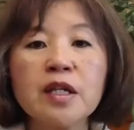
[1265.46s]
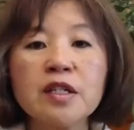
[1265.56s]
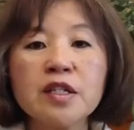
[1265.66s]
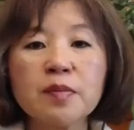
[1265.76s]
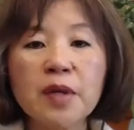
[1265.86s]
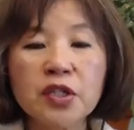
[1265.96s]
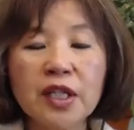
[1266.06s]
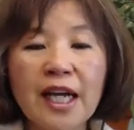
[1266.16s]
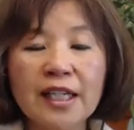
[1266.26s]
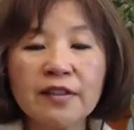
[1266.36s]

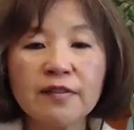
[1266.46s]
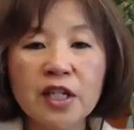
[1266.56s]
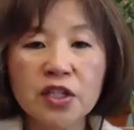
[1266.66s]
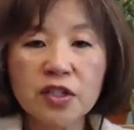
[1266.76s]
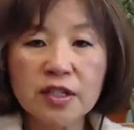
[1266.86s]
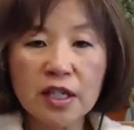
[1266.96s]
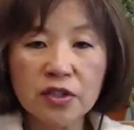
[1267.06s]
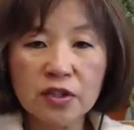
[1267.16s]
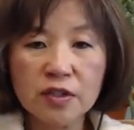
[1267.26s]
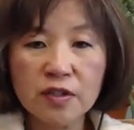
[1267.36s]
special activation
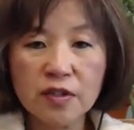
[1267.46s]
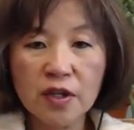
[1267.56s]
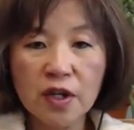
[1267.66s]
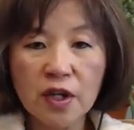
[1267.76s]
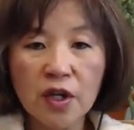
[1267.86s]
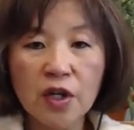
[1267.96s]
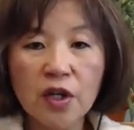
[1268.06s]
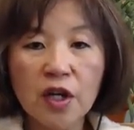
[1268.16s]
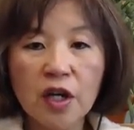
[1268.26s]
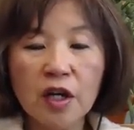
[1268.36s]
sessions,
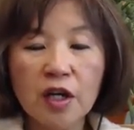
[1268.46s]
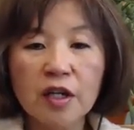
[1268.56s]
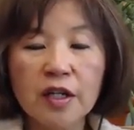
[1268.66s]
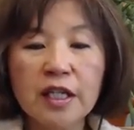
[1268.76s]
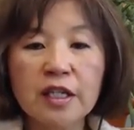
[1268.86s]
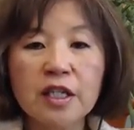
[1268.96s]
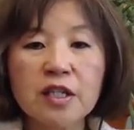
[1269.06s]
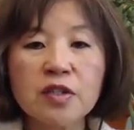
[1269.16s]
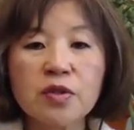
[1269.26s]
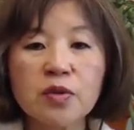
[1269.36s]
it
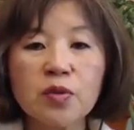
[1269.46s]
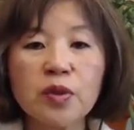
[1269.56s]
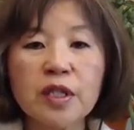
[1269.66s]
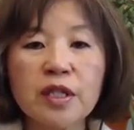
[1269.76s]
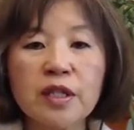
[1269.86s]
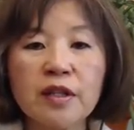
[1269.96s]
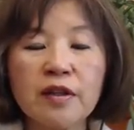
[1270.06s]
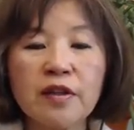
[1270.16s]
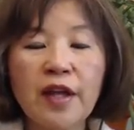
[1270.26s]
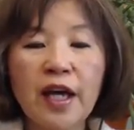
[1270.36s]
is with
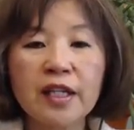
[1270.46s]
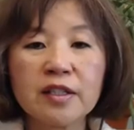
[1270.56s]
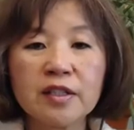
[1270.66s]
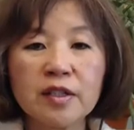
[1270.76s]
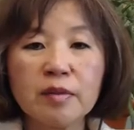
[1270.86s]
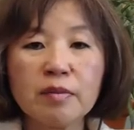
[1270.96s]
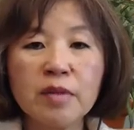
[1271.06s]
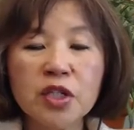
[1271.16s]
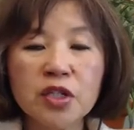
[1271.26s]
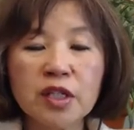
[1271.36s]
that
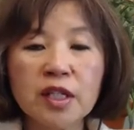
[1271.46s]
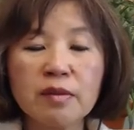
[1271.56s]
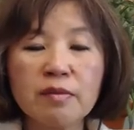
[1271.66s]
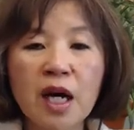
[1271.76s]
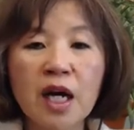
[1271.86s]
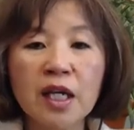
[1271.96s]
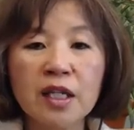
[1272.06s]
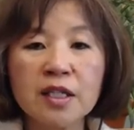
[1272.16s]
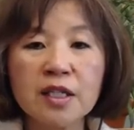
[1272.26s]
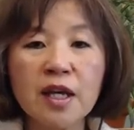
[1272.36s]
mission in
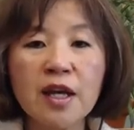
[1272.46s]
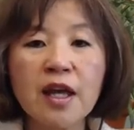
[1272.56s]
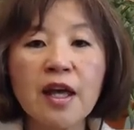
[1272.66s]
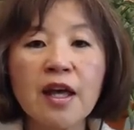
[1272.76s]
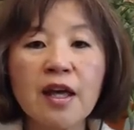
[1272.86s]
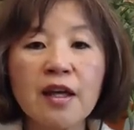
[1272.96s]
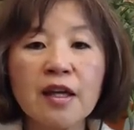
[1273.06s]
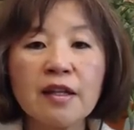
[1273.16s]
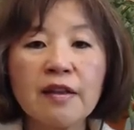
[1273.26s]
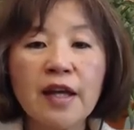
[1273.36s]
mind
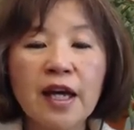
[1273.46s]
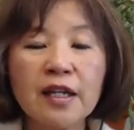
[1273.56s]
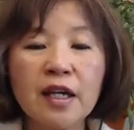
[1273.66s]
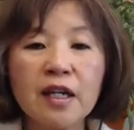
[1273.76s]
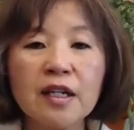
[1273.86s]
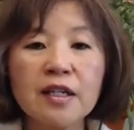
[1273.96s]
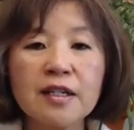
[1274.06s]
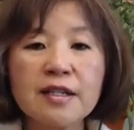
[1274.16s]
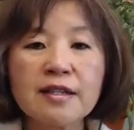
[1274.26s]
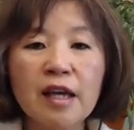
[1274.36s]
that
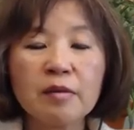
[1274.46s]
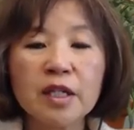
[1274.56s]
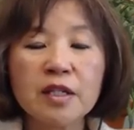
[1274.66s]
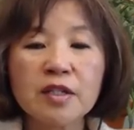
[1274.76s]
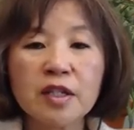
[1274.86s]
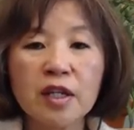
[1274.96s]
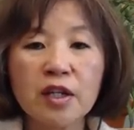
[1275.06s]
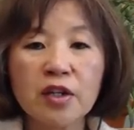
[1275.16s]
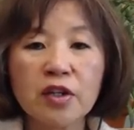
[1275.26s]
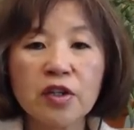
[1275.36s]
Sammy is
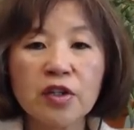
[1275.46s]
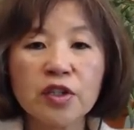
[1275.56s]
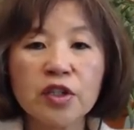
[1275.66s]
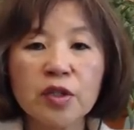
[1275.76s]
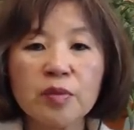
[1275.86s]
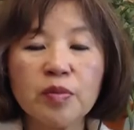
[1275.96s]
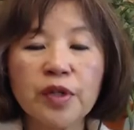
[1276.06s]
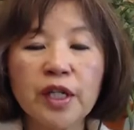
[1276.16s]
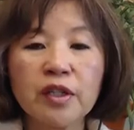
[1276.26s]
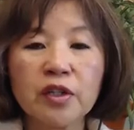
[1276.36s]
here to
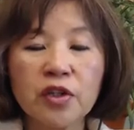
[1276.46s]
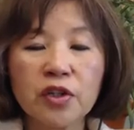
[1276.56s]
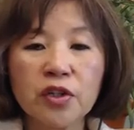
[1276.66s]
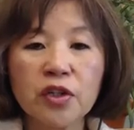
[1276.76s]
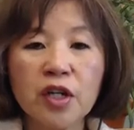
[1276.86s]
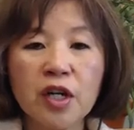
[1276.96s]
bring her